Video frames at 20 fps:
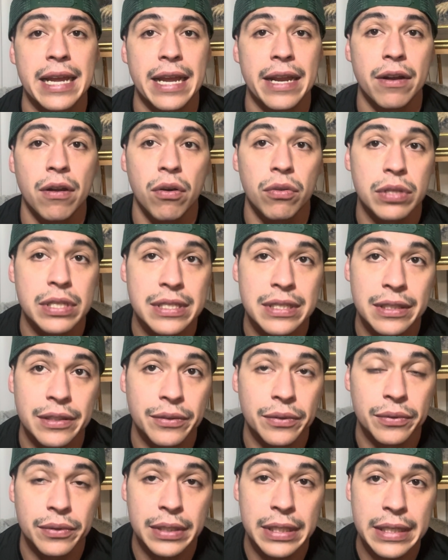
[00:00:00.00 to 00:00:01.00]
and all these
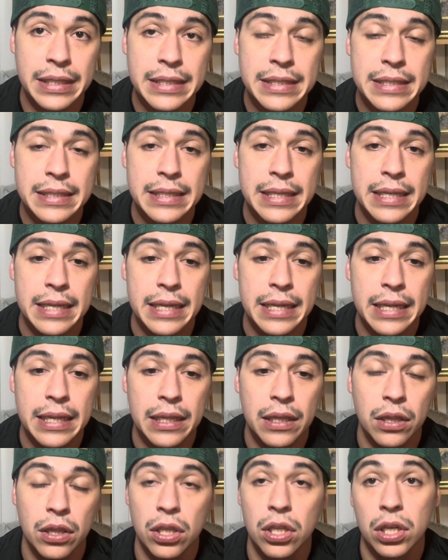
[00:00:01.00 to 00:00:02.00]
little things,
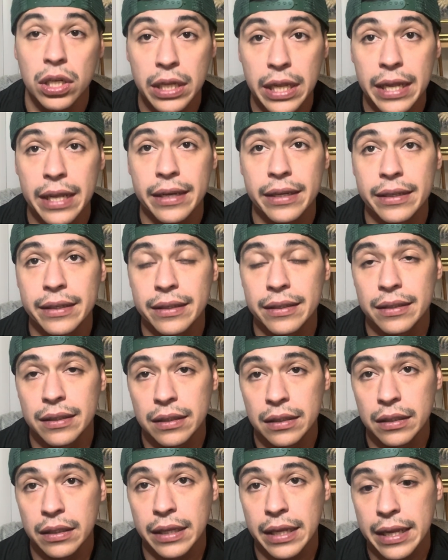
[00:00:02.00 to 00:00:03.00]
look at
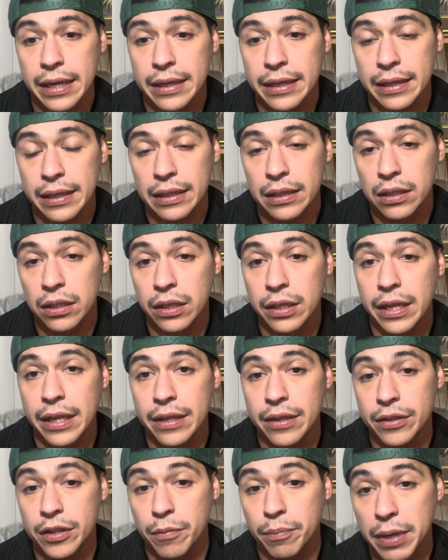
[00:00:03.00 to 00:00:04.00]

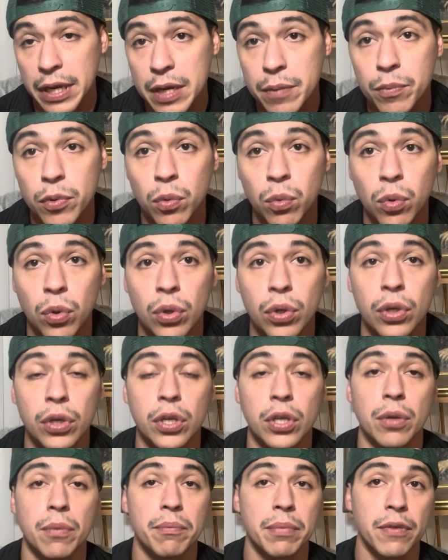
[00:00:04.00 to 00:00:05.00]
the paperwork
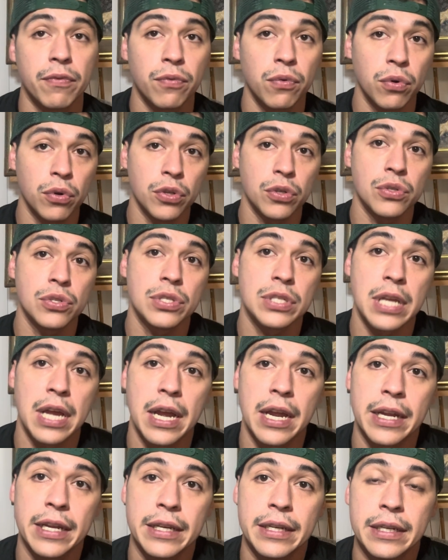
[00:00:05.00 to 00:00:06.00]
before you
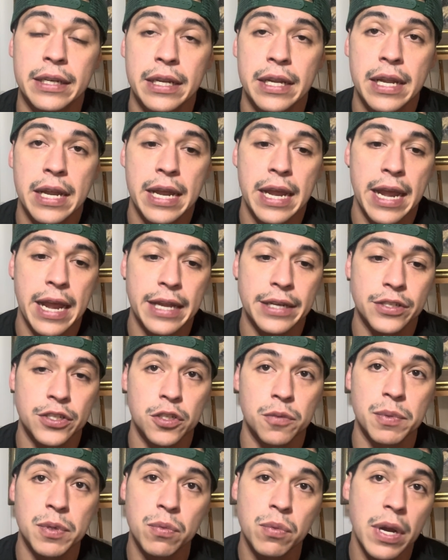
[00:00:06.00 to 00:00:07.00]
sign, and
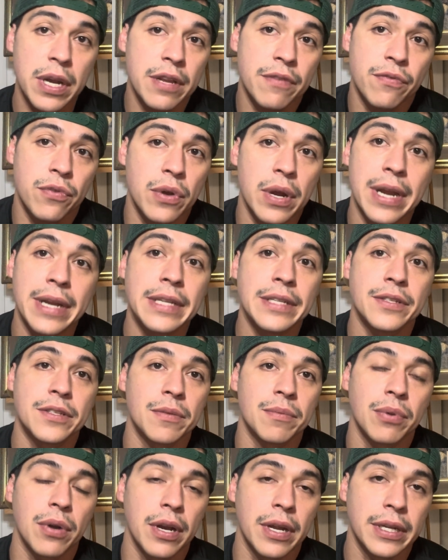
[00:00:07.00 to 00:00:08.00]
just be ready for any
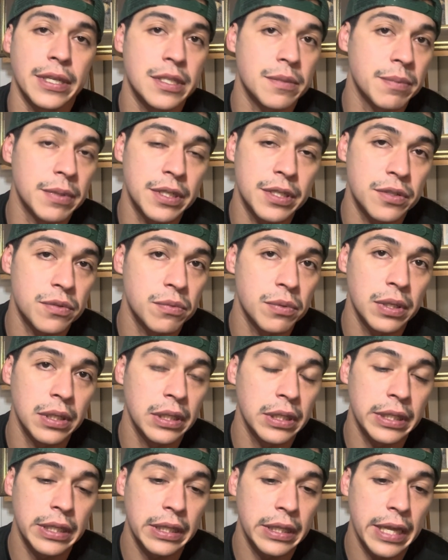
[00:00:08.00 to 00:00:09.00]
surprise, because
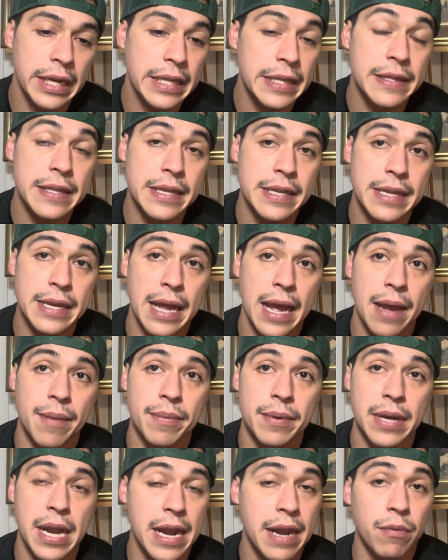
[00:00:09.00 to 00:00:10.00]
really anything can
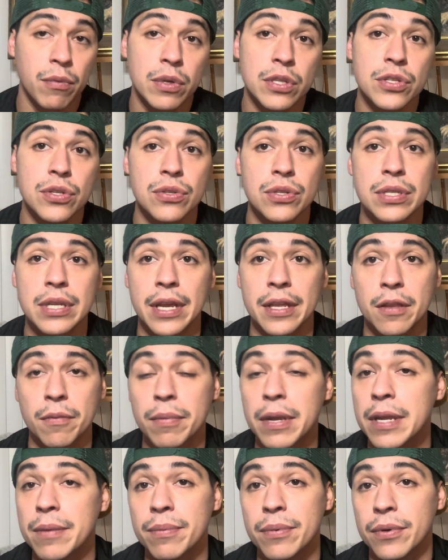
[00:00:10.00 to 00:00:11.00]
happen. And once you sign the
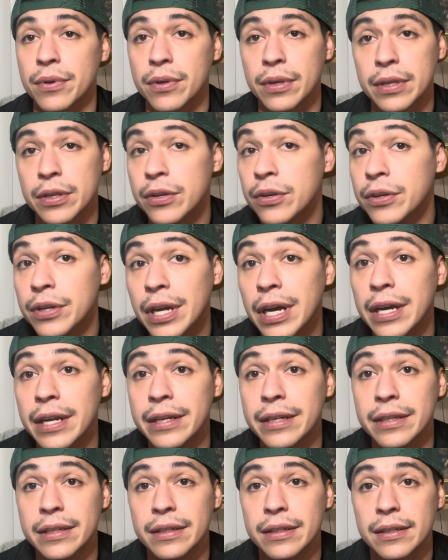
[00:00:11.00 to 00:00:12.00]
paper, you're done.
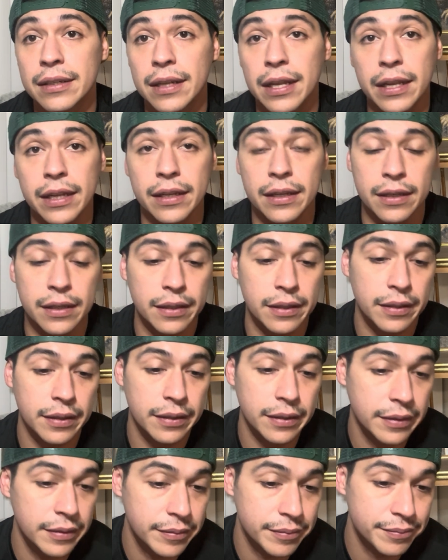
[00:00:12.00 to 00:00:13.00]
Like,
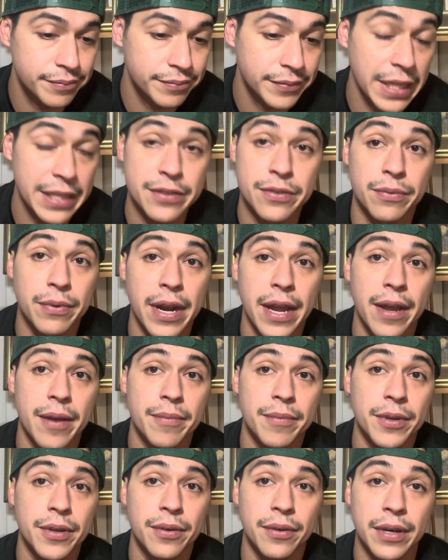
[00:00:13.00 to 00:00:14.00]
that's a wrap.
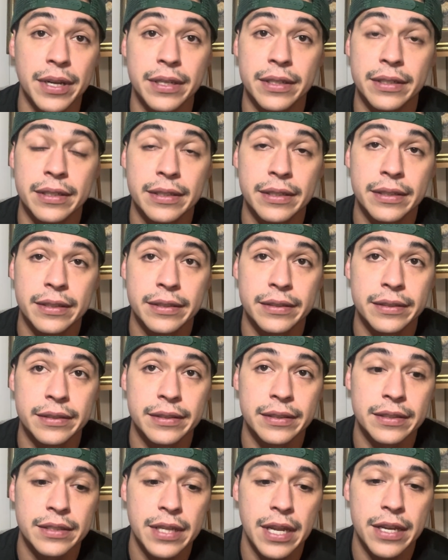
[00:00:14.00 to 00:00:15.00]
You're in,
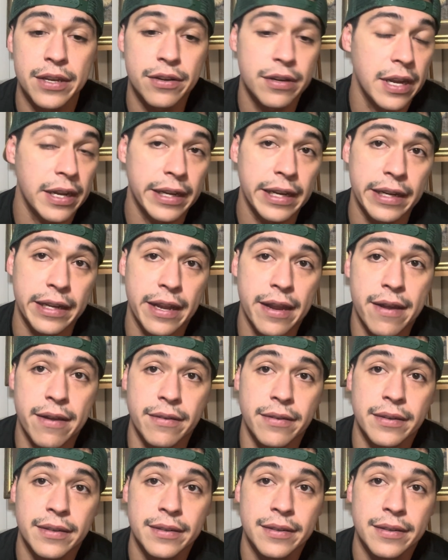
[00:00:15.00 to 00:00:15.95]
and you're not getting out